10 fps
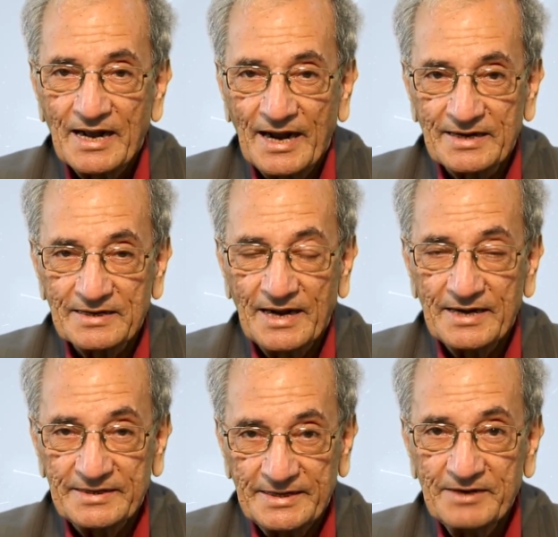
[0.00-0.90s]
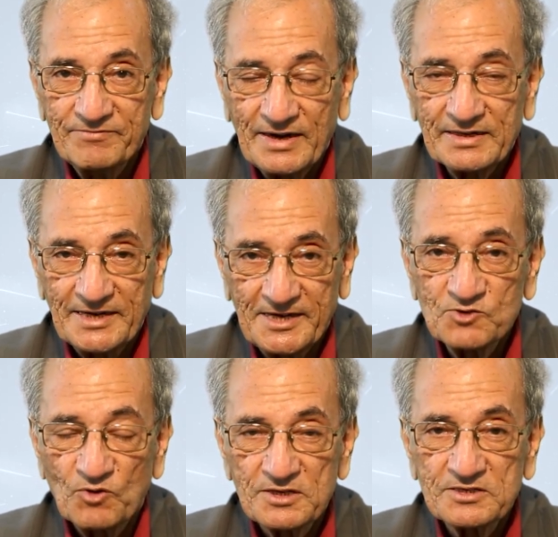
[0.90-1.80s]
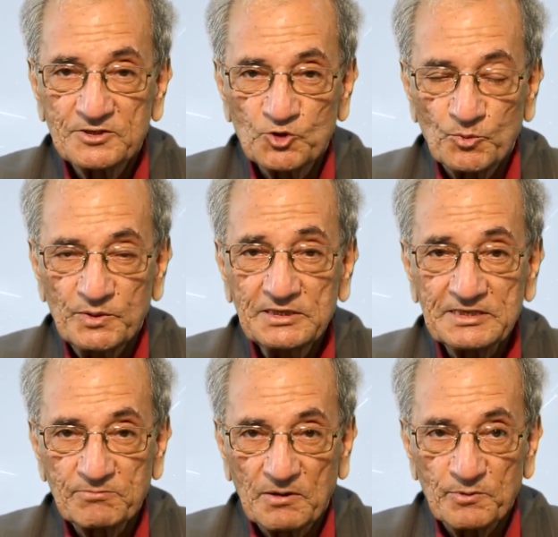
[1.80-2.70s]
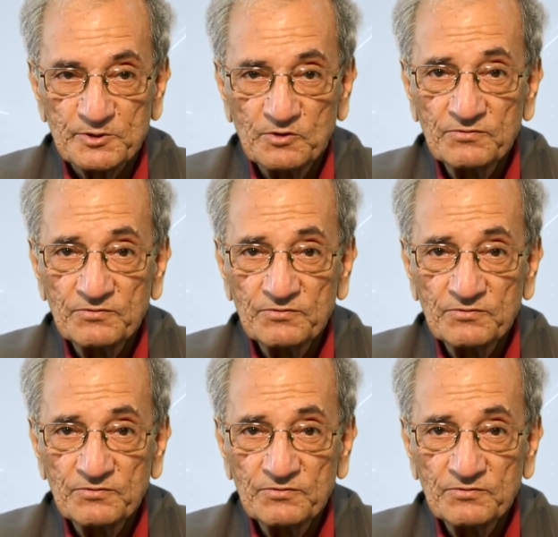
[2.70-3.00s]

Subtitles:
And in fact, that is what should be the purpose